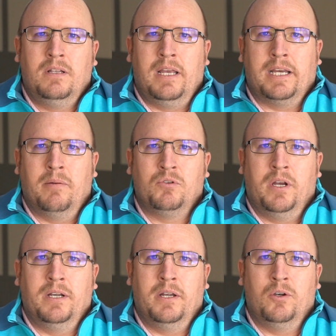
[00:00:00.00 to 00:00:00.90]
like I'm
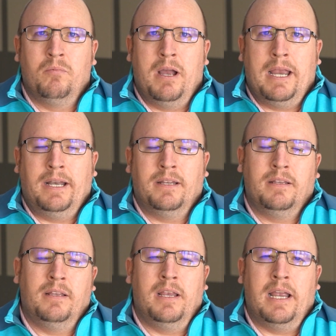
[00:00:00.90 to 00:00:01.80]
trying to undermine
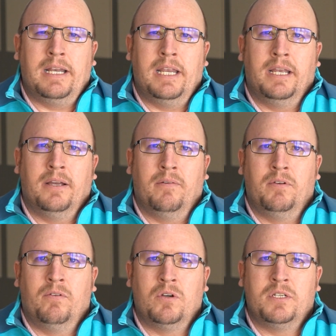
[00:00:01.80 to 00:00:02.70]
the idea of
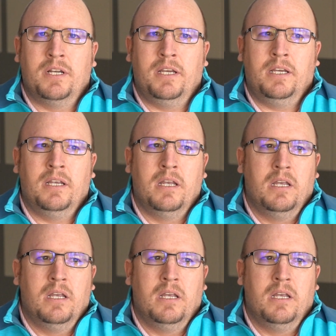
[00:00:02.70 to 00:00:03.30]
diversity